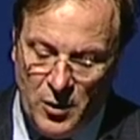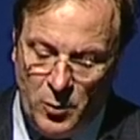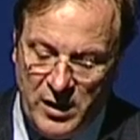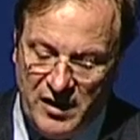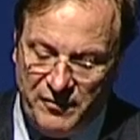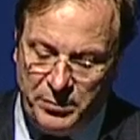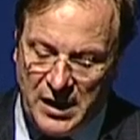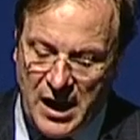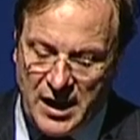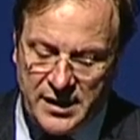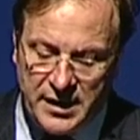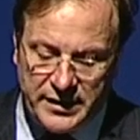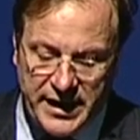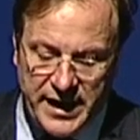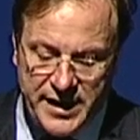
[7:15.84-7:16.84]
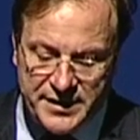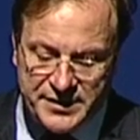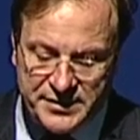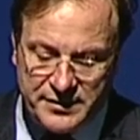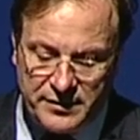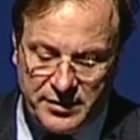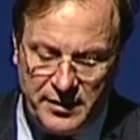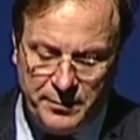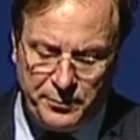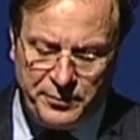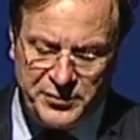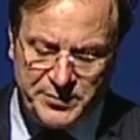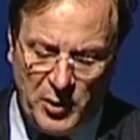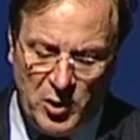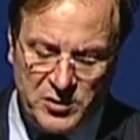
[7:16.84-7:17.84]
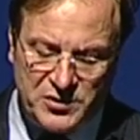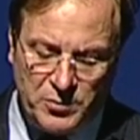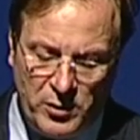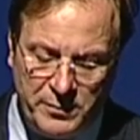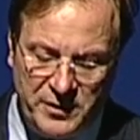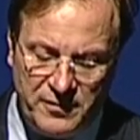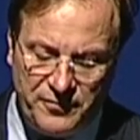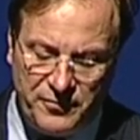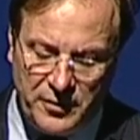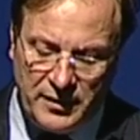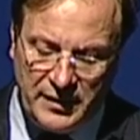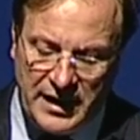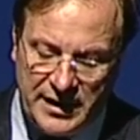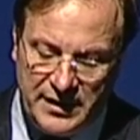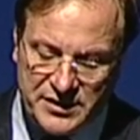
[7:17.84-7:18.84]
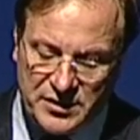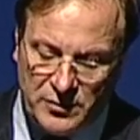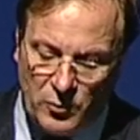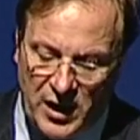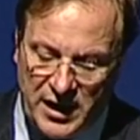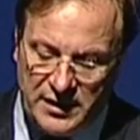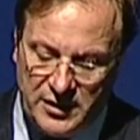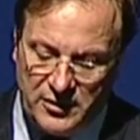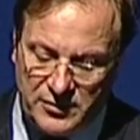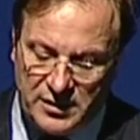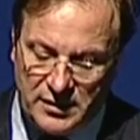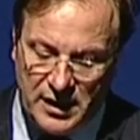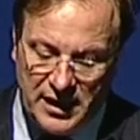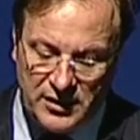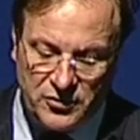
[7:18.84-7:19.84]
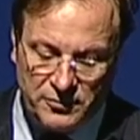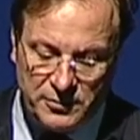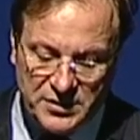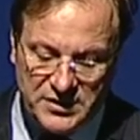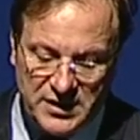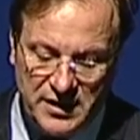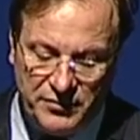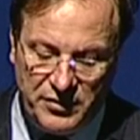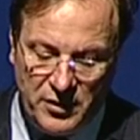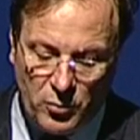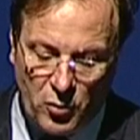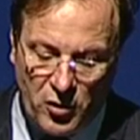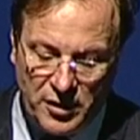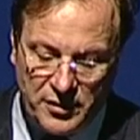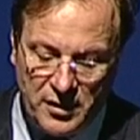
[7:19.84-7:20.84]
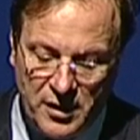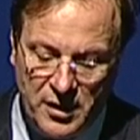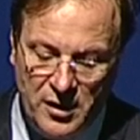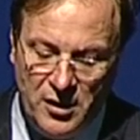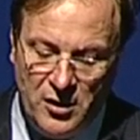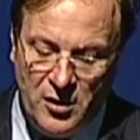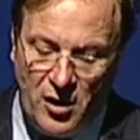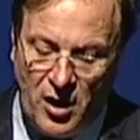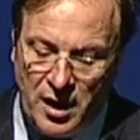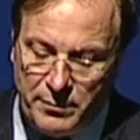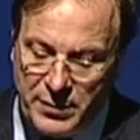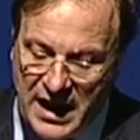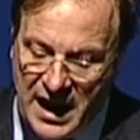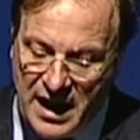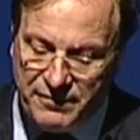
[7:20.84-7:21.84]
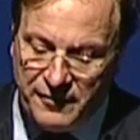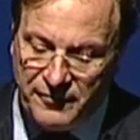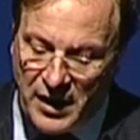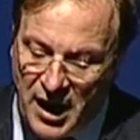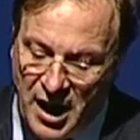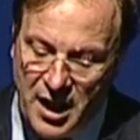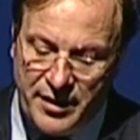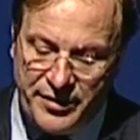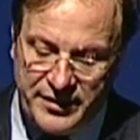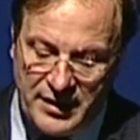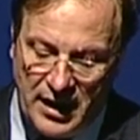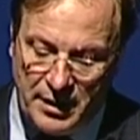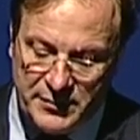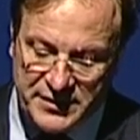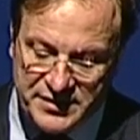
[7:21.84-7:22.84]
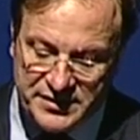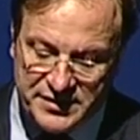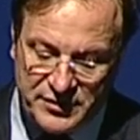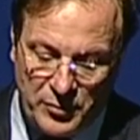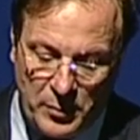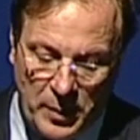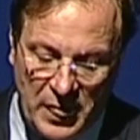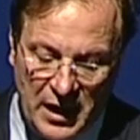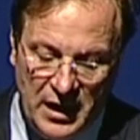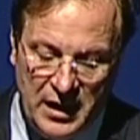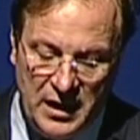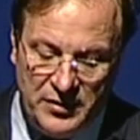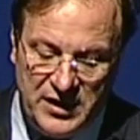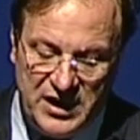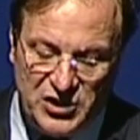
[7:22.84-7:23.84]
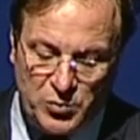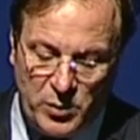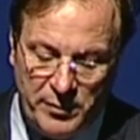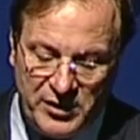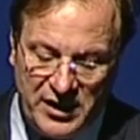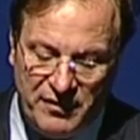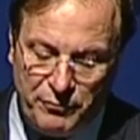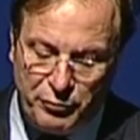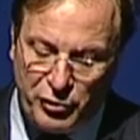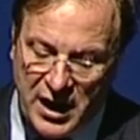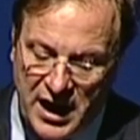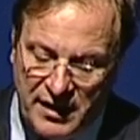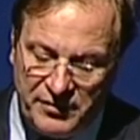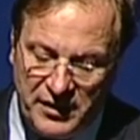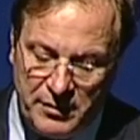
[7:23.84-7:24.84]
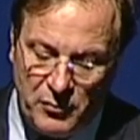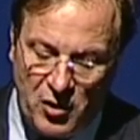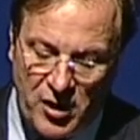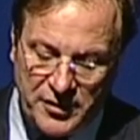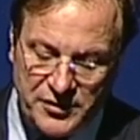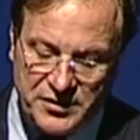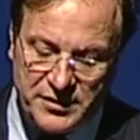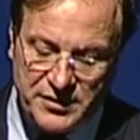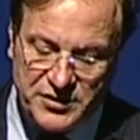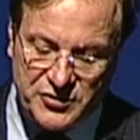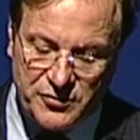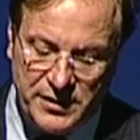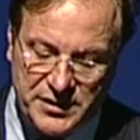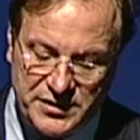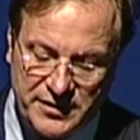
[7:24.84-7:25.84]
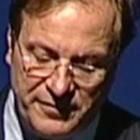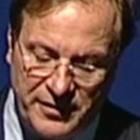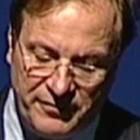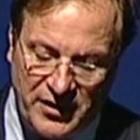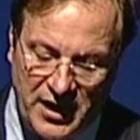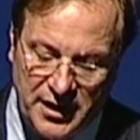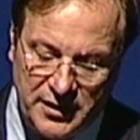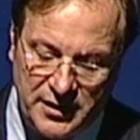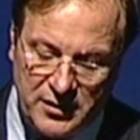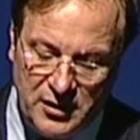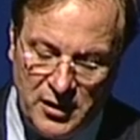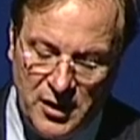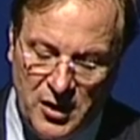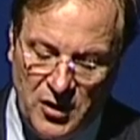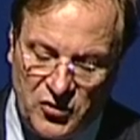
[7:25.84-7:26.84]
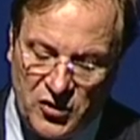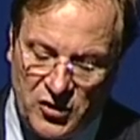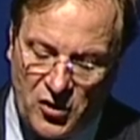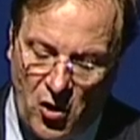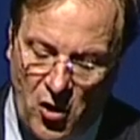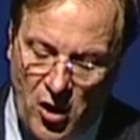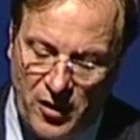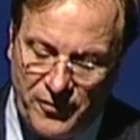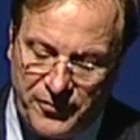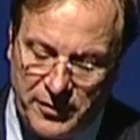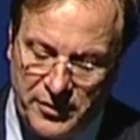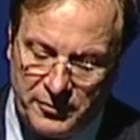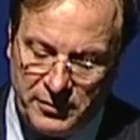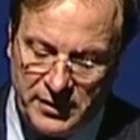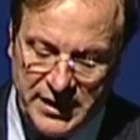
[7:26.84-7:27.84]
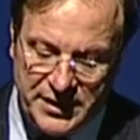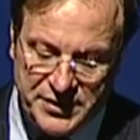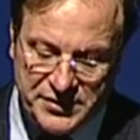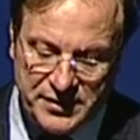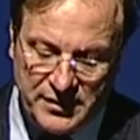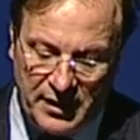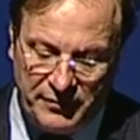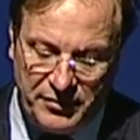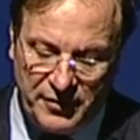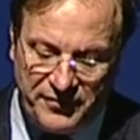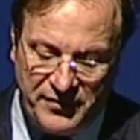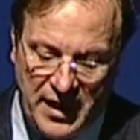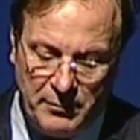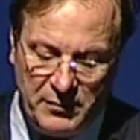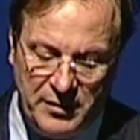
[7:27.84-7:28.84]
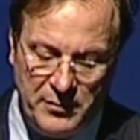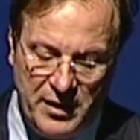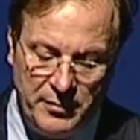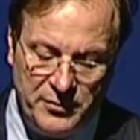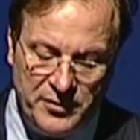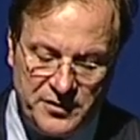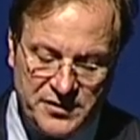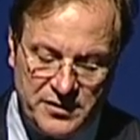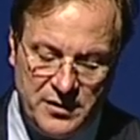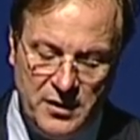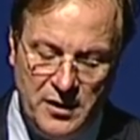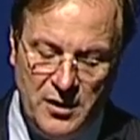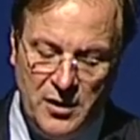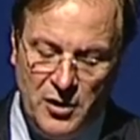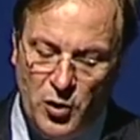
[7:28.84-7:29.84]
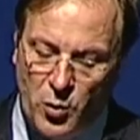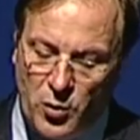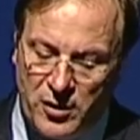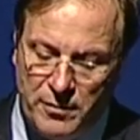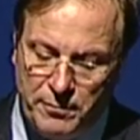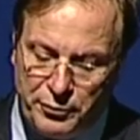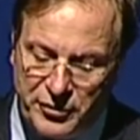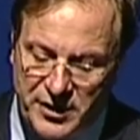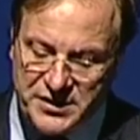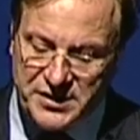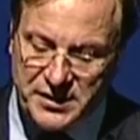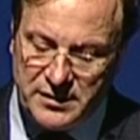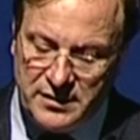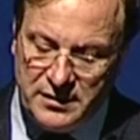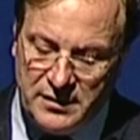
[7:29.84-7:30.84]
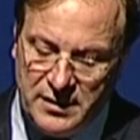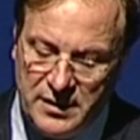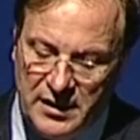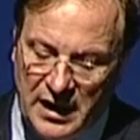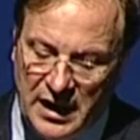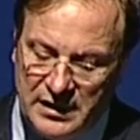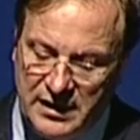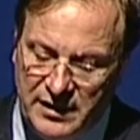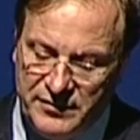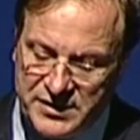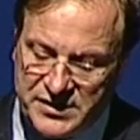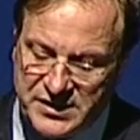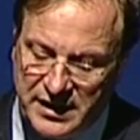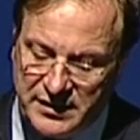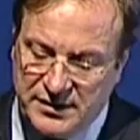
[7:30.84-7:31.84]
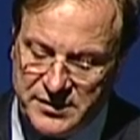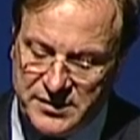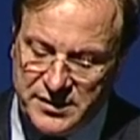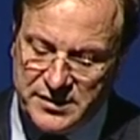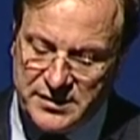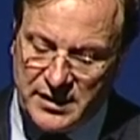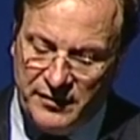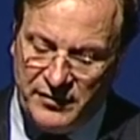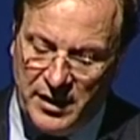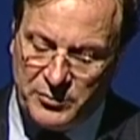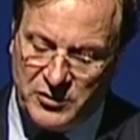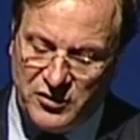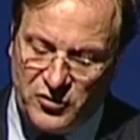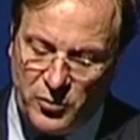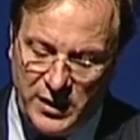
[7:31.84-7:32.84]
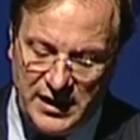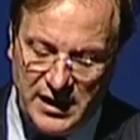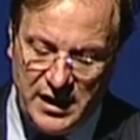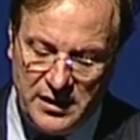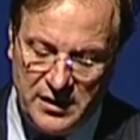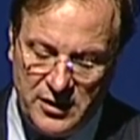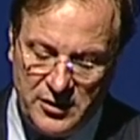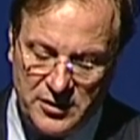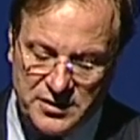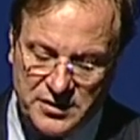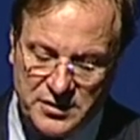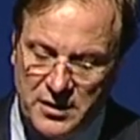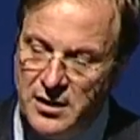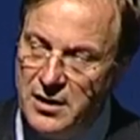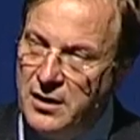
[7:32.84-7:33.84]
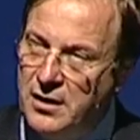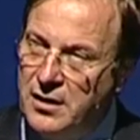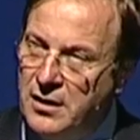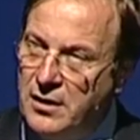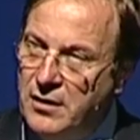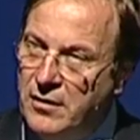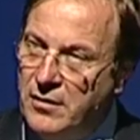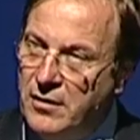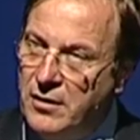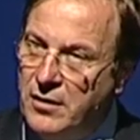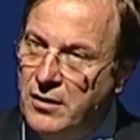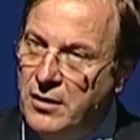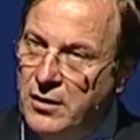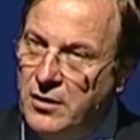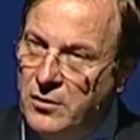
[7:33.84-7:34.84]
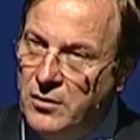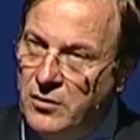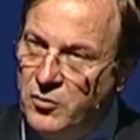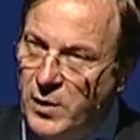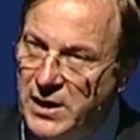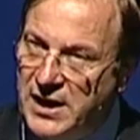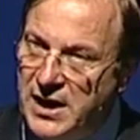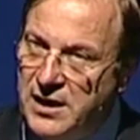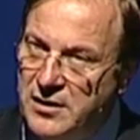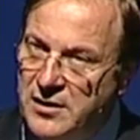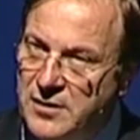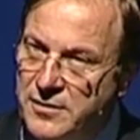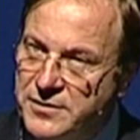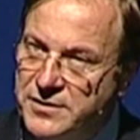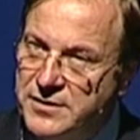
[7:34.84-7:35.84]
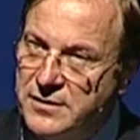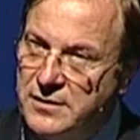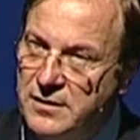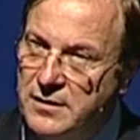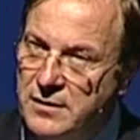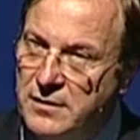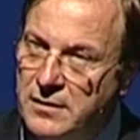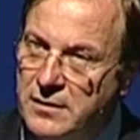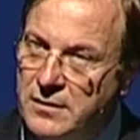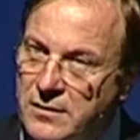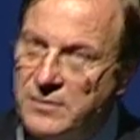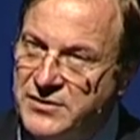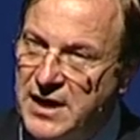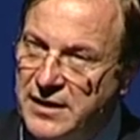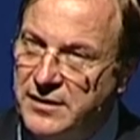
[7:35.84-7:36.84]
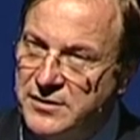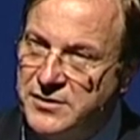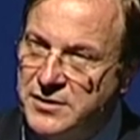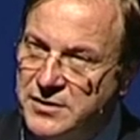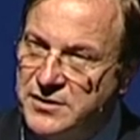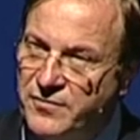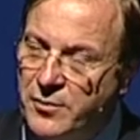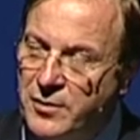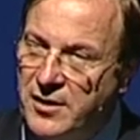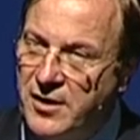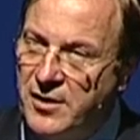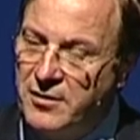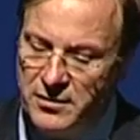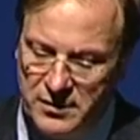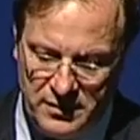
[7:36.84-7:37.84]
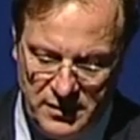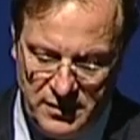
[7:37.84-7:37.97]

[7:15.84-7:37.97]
We have Blanca Reyes, the spokeswoman for the Ladies in White, here tonight to receive the award on behalf of all the Damas. These women have bravely marched the streets of Havana to call for the release of their family members who were imprisoned and given sentences of up to 28 years, 28 years sentences for their,